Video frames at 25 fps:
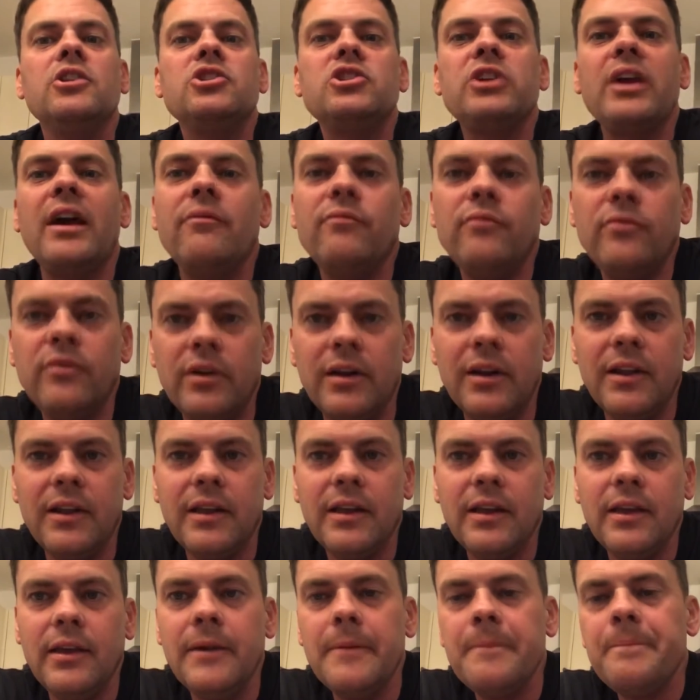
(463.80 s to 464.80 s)

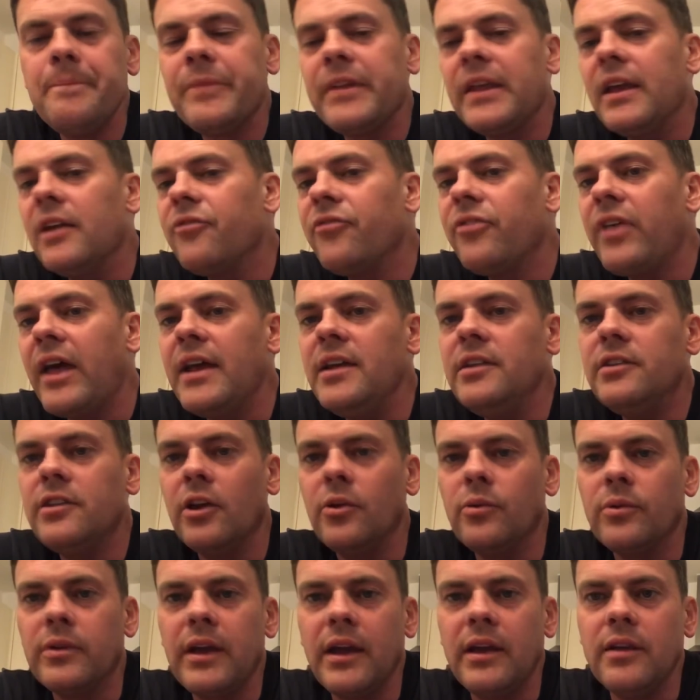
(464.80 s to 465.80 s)
Generally, if they
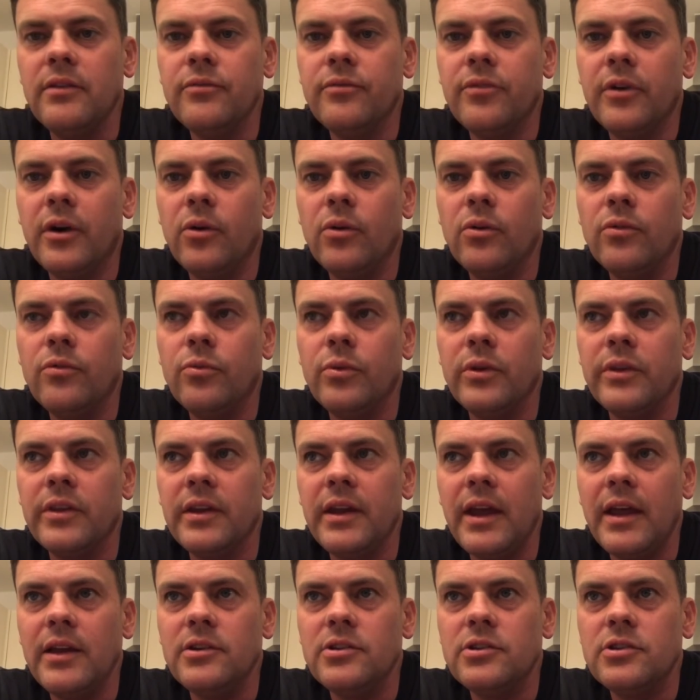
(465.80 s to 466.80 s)
don't get involved with
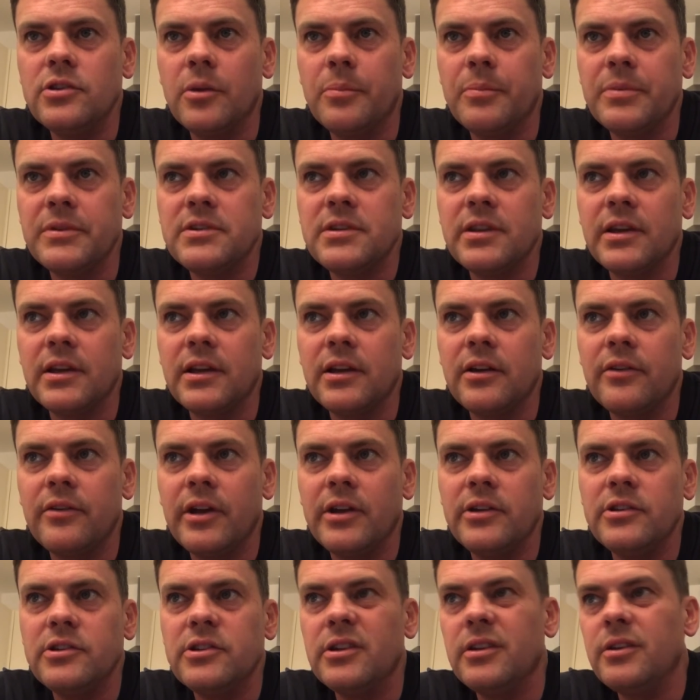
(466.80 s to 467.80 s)
a particular
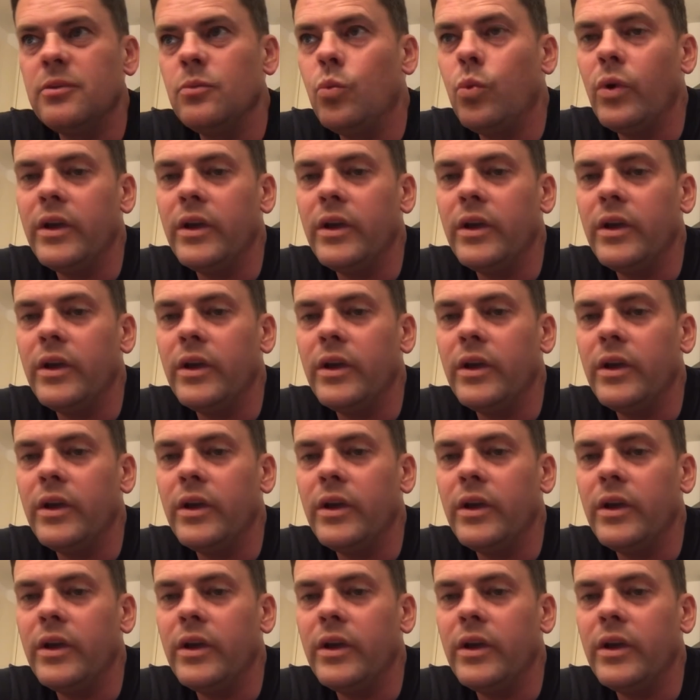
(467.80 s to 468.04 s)
engine,